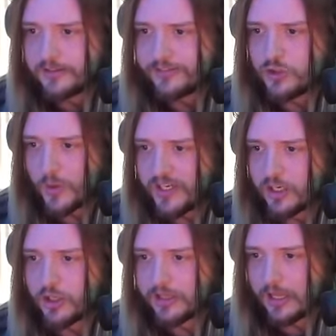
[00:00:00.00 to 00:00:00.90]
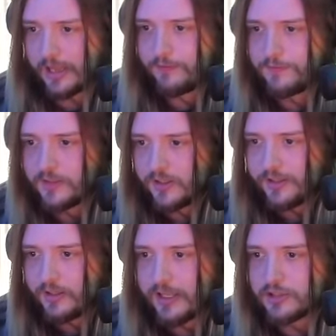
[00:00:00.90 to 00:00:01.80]
Joina Goodlife,
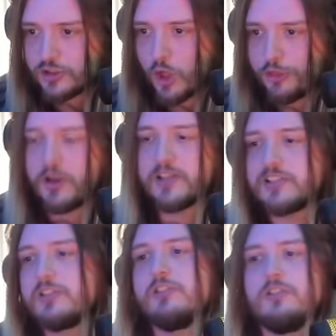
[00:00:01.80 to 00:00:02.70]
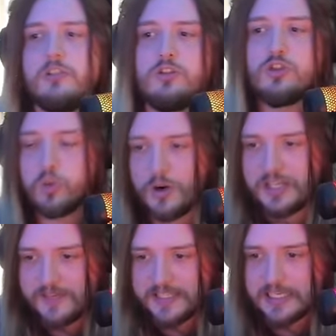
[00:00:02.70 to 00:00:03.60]
and Solthus.
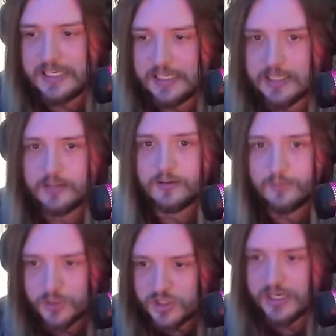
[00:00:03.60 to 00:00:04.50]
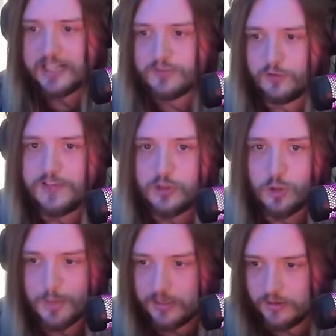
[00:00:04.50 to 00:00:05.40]
twenty V T, which stands for
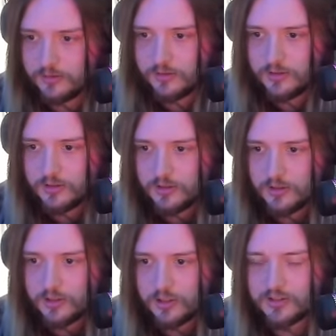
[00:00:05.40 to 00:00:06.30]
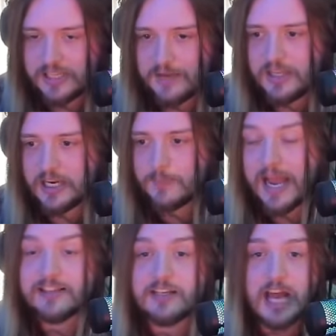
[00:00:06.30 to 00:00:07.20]
VTubing. Good to have you here, man.
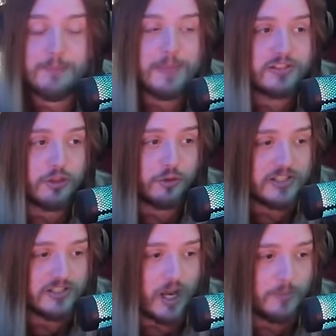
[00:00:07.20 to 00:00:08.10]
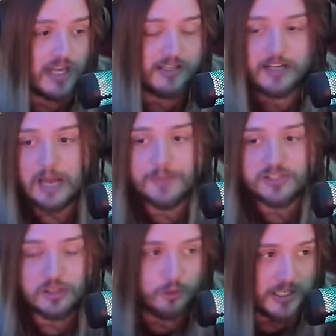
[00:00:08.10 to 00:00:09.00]
I did not miss the three subs. I did not
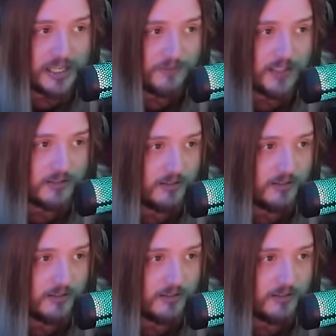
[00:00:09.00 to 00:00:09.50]
miss the three gifted.